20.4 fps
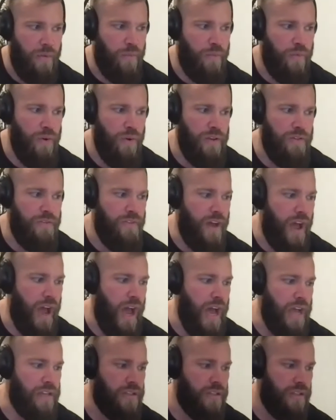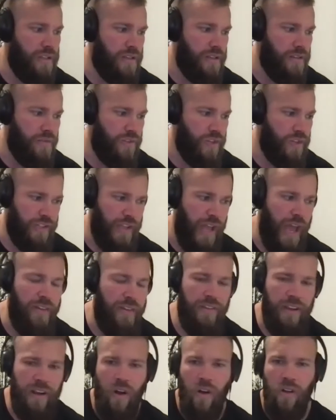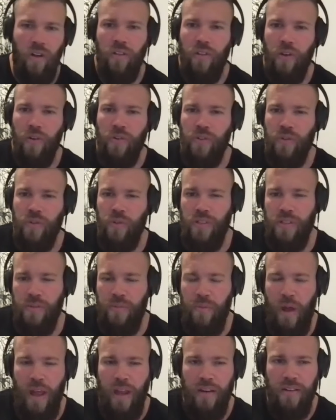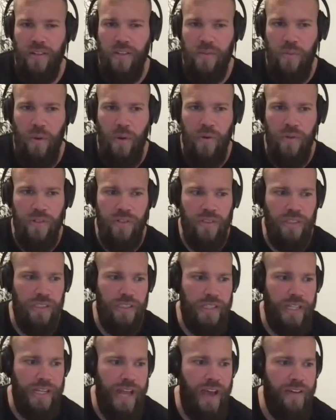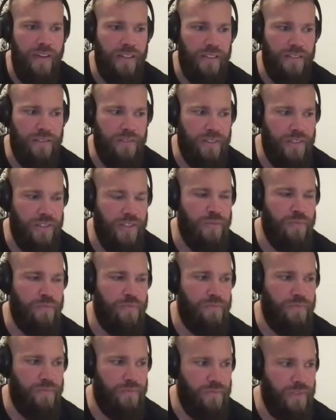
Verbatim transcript: pretty fast, just having all of those tools at my disposal and then having this,